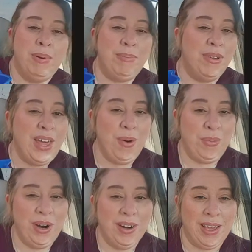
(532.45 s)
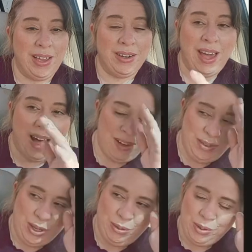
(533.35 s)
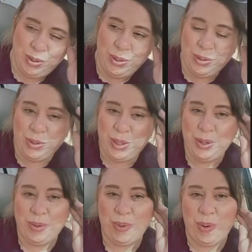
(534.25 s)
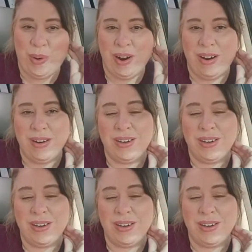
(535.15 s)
People that work and have you do YouTube, or,